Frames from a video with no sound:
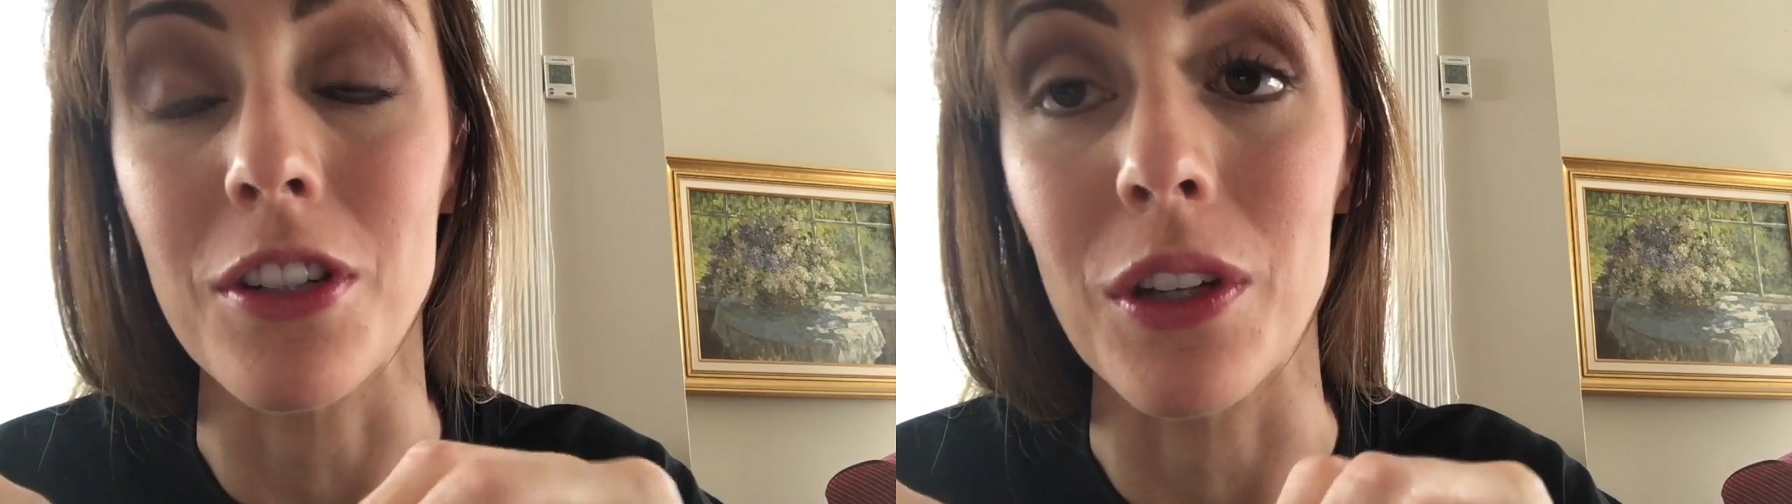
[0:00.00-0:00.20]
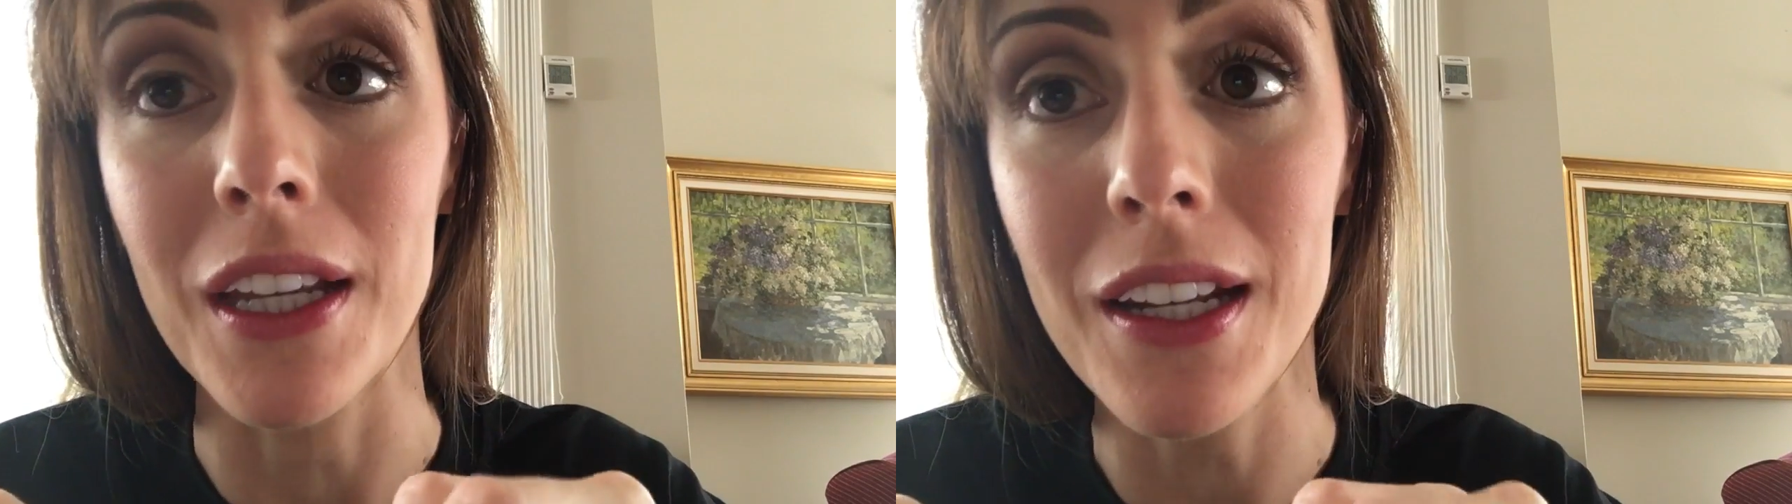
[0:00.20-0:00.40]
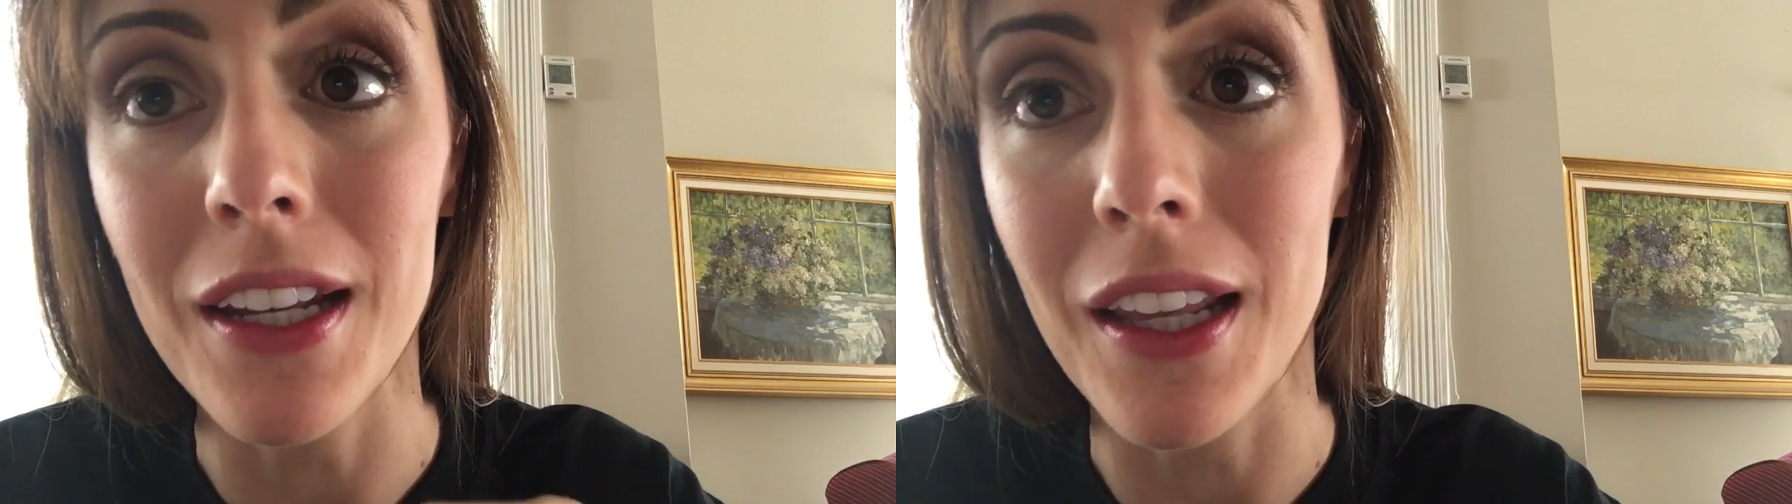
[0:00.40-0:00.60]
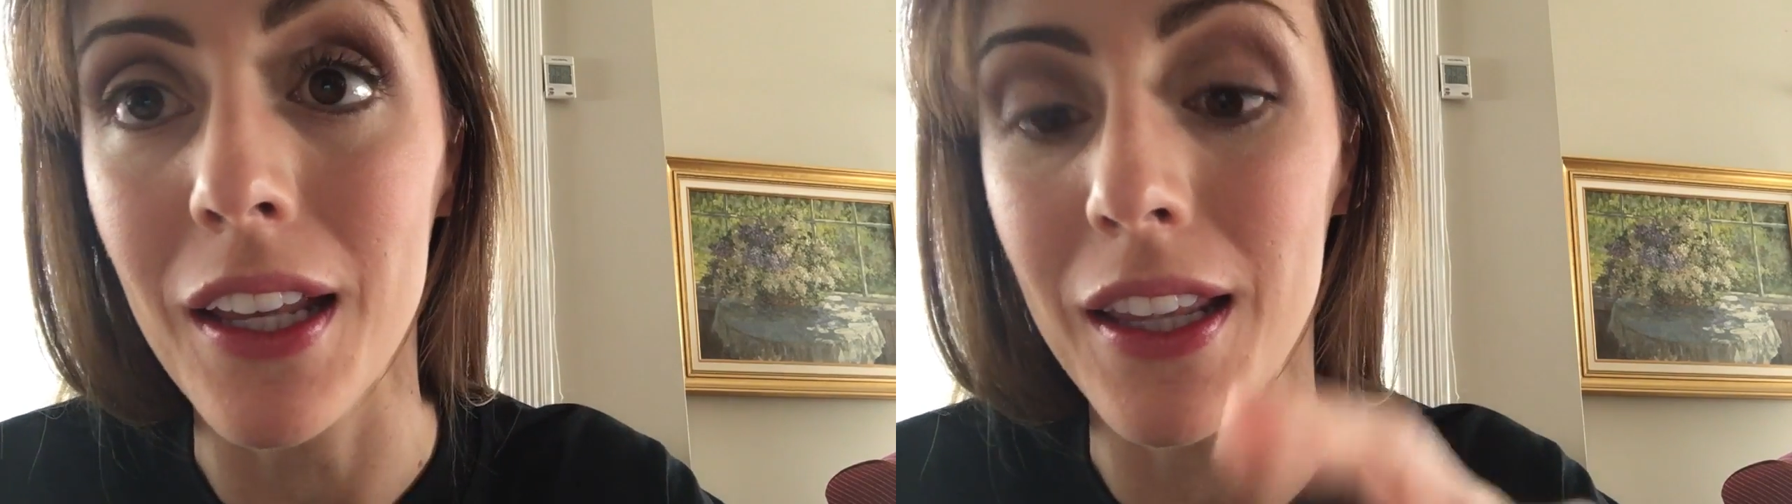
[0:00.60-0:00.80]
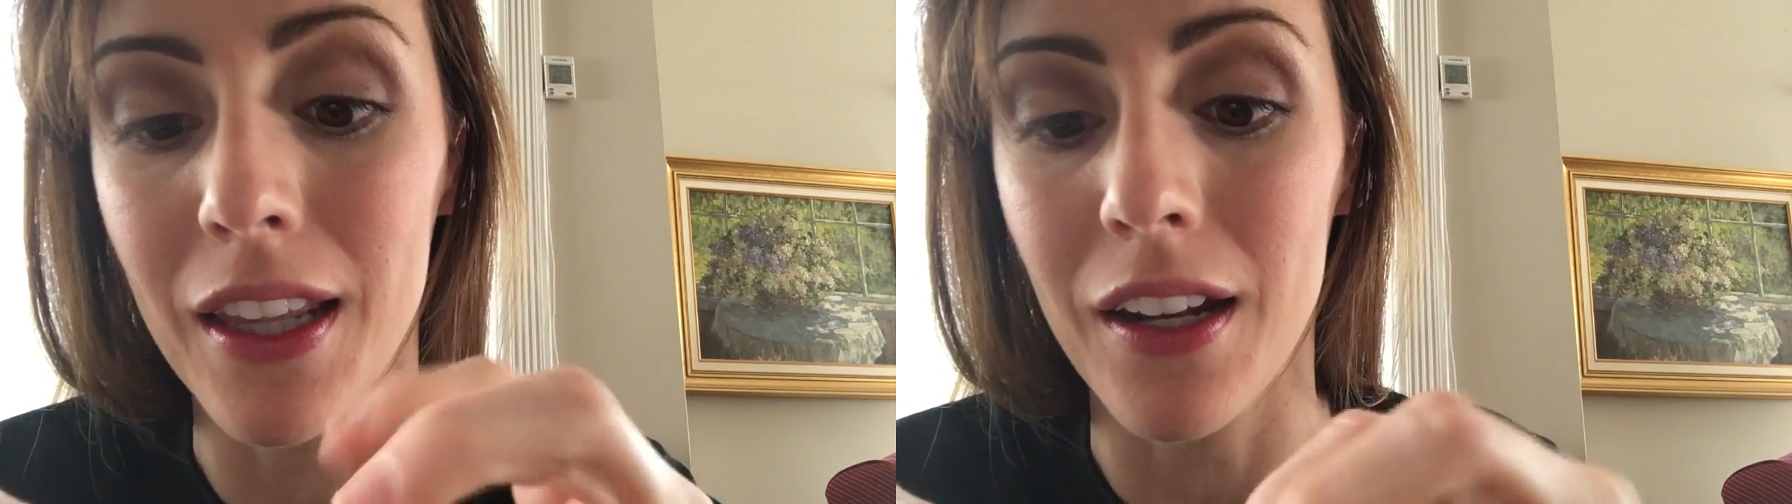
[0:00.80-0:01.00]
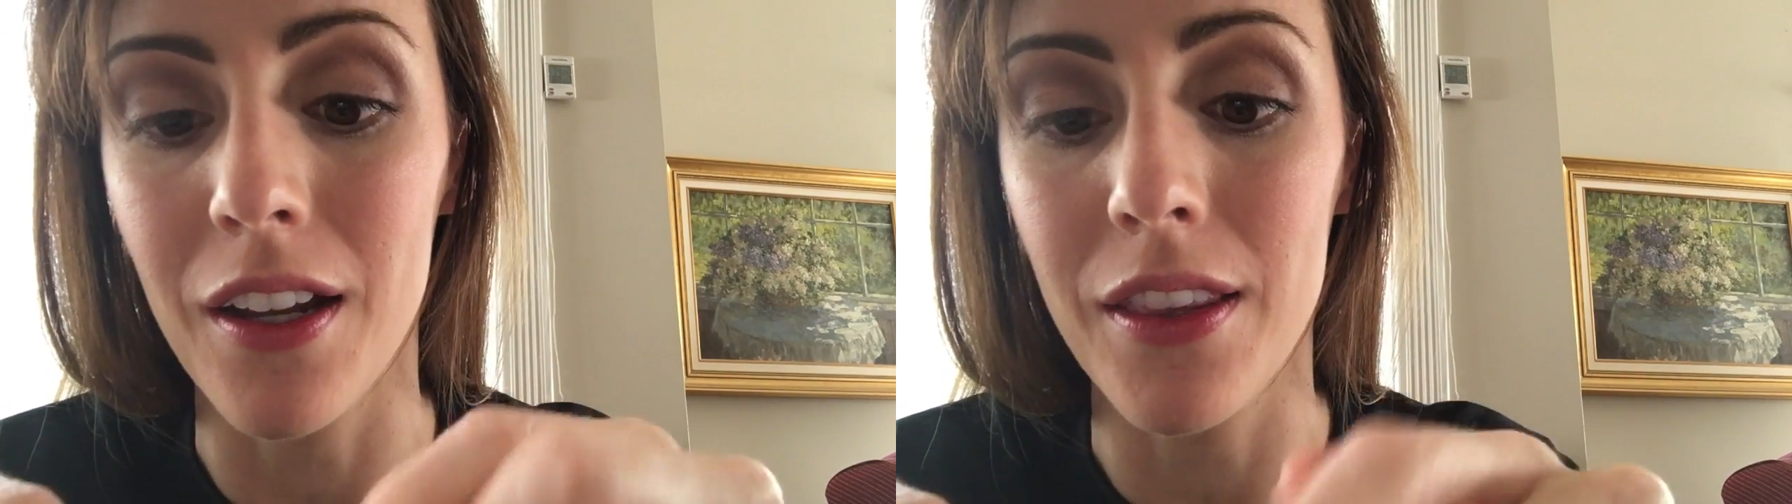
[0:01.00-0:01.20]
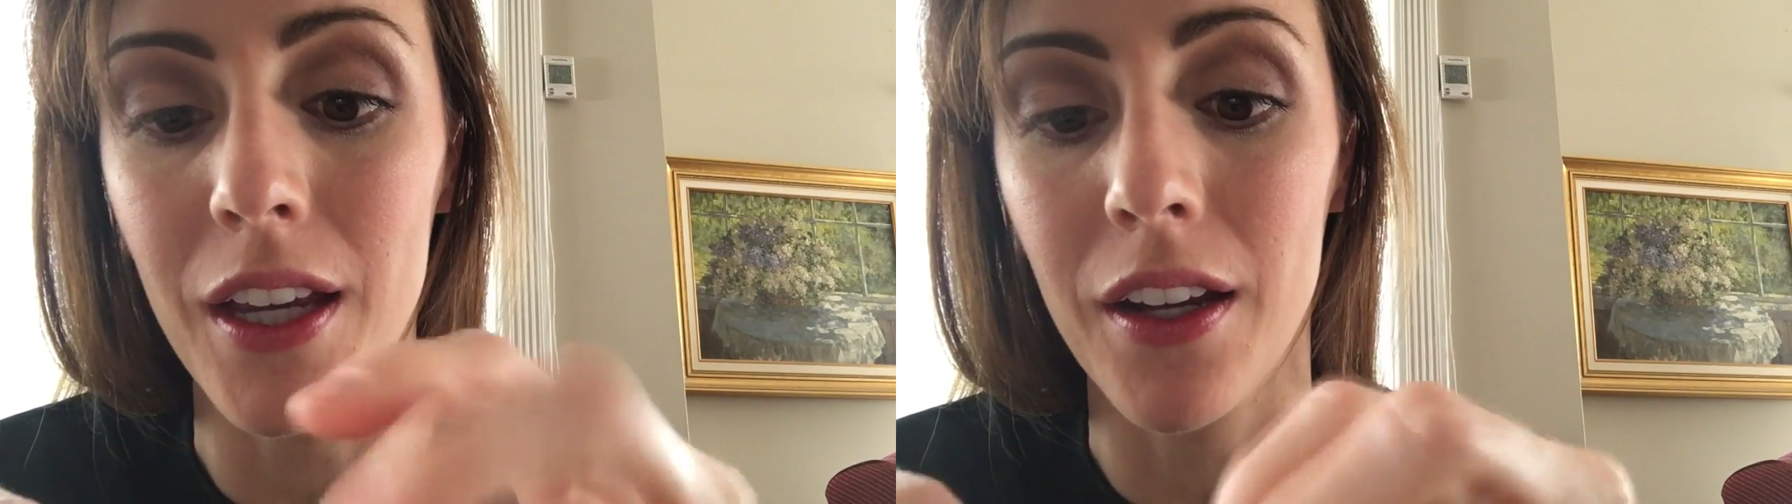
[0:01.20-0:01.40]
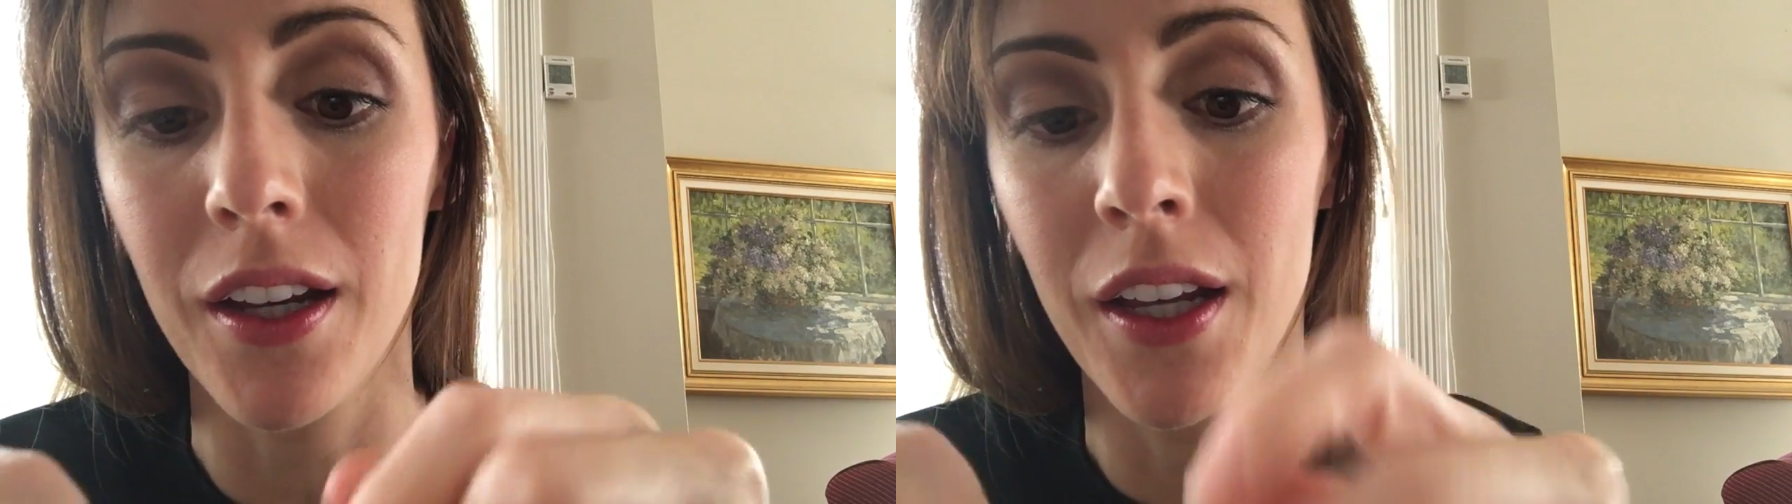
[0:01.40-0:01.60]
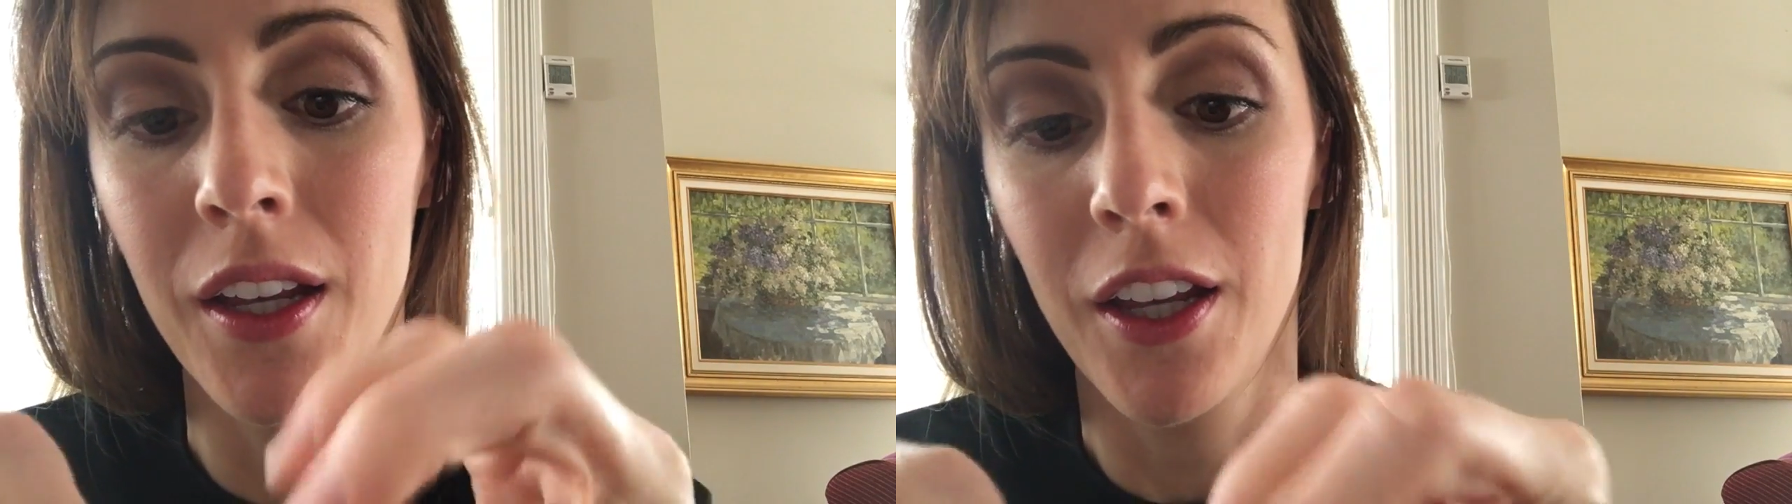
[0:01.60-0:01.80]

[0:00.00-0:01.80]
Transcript: to get it on there,